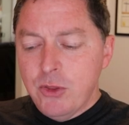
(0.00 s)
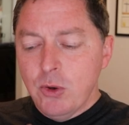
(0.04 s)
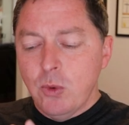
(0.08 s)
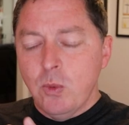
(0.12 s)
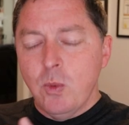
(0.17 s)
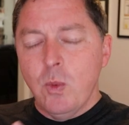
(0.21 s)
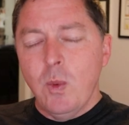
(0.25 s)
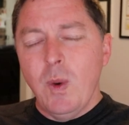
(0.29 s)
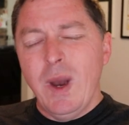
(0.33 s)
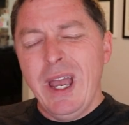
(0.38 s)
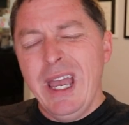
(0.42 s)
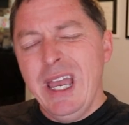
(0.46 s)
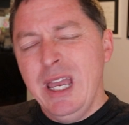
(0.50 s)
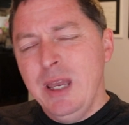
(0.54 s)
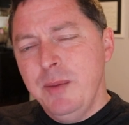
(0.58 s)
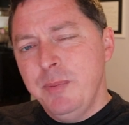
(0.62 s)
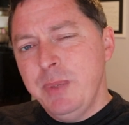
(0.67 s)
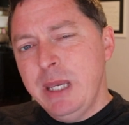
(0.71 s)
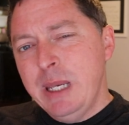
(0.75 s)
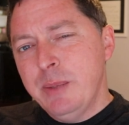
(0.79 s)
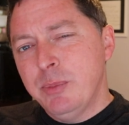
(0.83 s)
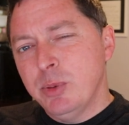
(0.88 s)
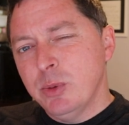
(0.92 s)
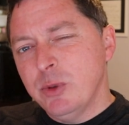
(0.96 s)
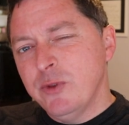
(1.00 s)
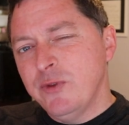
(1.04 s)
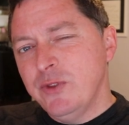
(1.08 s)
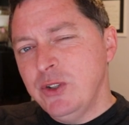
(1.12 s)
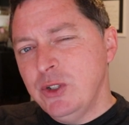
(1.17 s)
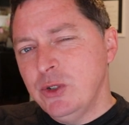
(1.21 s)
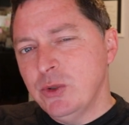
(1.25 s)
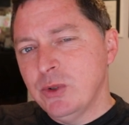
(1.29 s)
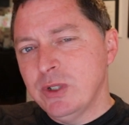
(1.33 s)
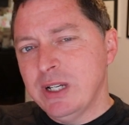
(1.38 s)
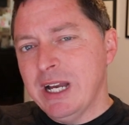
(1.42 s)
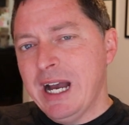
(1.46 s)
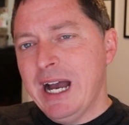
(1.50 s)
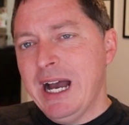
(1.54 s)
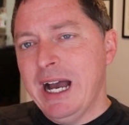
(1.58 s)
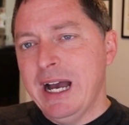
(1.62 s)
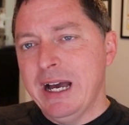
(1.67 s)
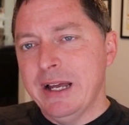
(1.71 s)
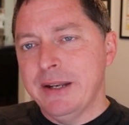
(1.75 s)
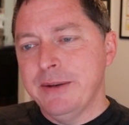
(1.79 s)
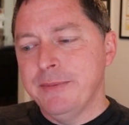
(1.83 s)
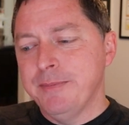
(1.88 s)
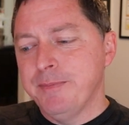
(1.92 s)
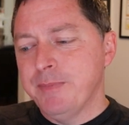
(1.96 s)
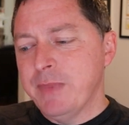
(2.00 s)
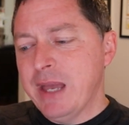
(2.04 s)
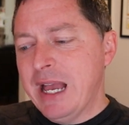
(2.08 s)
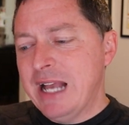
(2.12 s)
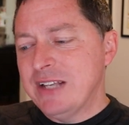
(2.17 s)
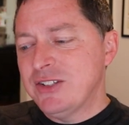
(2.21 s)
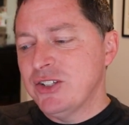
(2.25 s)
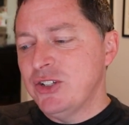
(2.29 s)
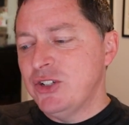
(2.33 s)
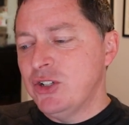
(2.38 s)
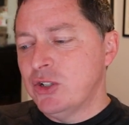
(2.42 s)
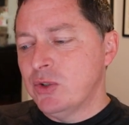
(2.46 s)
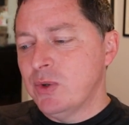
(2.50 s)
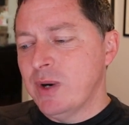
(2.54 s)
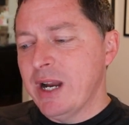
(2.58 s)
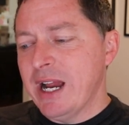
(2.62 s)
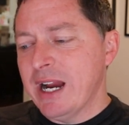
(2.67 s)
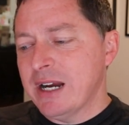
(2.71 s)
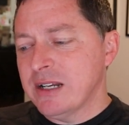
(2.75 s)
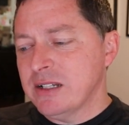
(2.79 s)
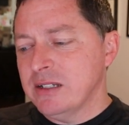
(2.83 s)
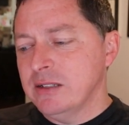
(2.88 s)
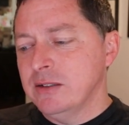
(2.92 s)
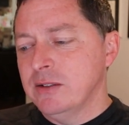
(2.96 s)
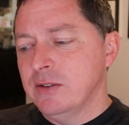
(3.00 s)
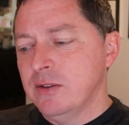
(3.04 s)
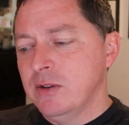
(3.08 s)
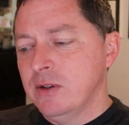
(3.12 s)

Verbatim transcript: The way people view God has a direct